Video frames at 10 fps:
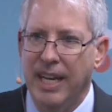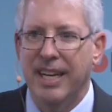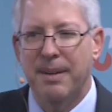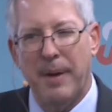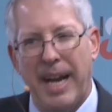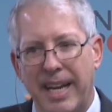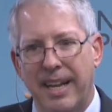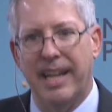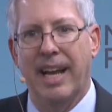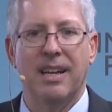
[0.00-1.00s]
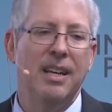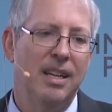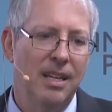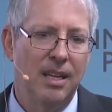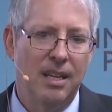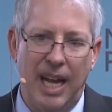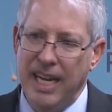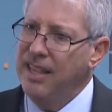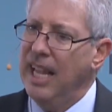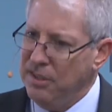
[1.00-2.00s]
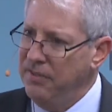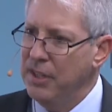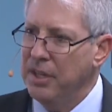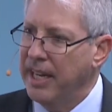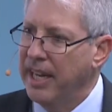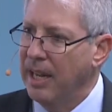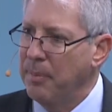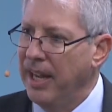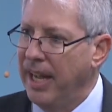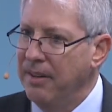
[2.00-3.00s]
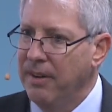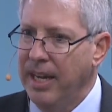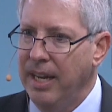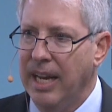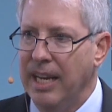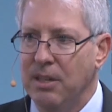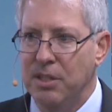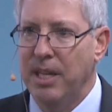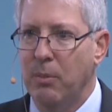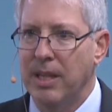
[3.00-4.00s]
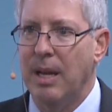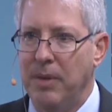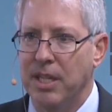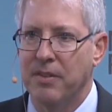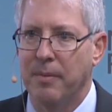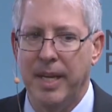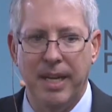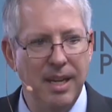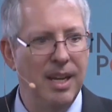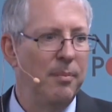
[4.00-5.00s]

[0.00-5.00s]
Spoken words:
I can buy into that. That's a vision I can get behind, right? And I understand what that means for me.